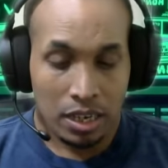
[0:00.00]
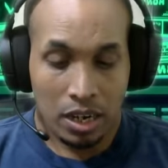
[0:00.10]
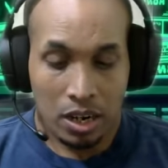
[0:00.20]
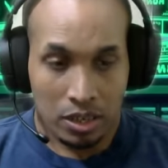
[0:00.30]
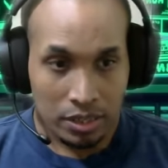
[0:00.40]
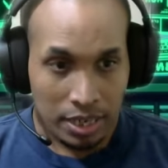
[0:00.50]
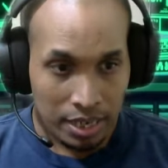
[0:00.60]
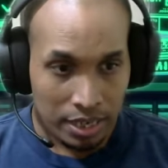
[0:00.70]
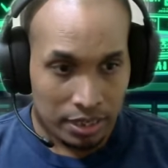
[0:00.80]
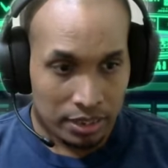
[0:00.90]
on
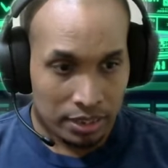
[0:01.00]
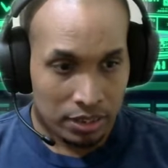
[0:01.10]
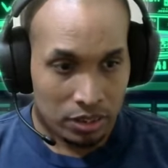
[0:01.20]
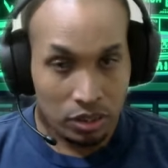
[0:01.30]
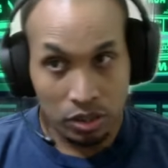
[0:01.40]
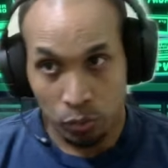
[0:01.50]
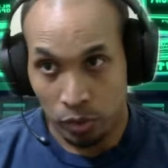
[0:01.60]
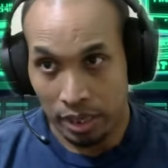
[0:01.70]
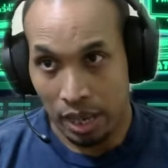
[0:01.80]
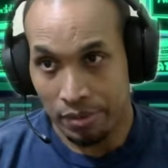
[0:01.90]
hand, or
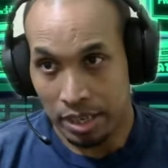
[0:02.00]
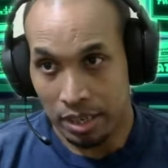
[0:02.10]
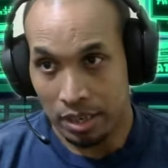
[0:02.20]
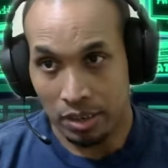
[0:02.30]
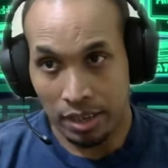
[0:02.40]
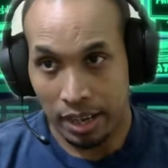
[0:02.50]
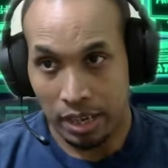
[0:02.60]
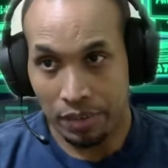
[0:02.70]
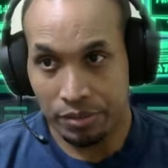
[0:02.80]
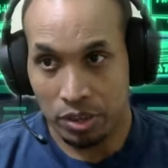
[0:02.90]
will have a king on hand
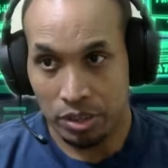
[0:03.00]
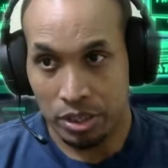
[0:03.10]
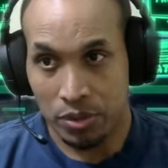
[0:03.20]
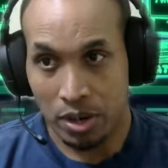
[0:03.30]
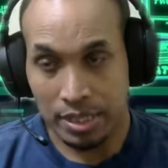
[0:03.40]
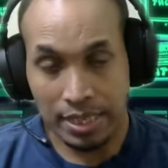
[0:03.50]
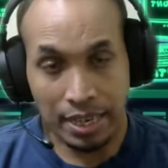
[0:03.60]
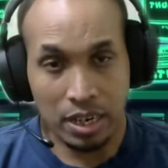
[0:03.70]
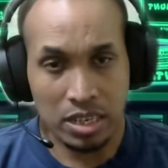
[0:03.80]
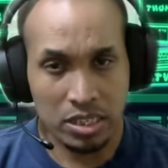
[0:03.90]
after he draws that
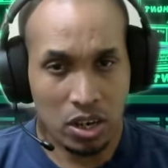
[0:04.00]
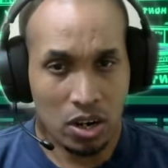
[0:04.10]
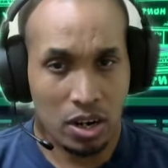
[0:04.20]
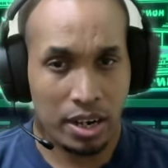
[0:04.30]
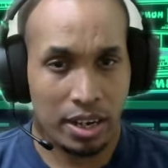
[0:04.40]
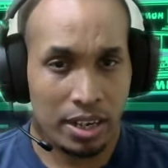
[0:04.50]
last card.